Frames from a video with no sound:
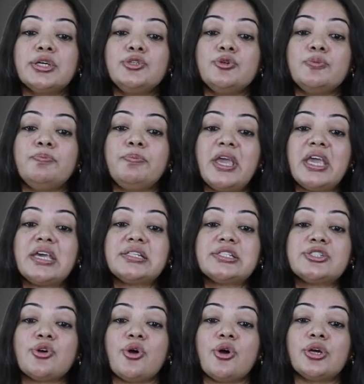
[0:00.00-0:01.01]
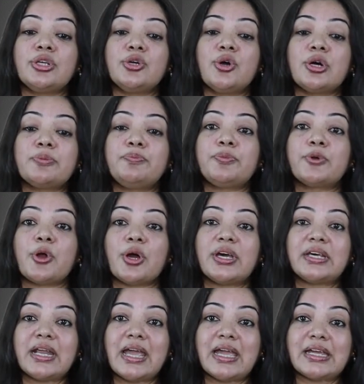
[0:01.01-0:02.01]
you based on your
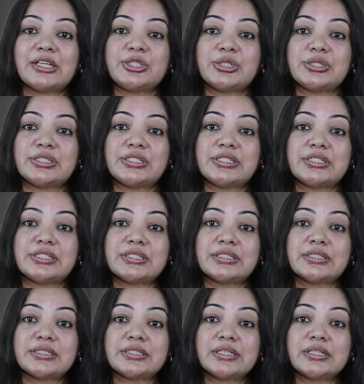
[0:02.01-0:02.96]
prior actions.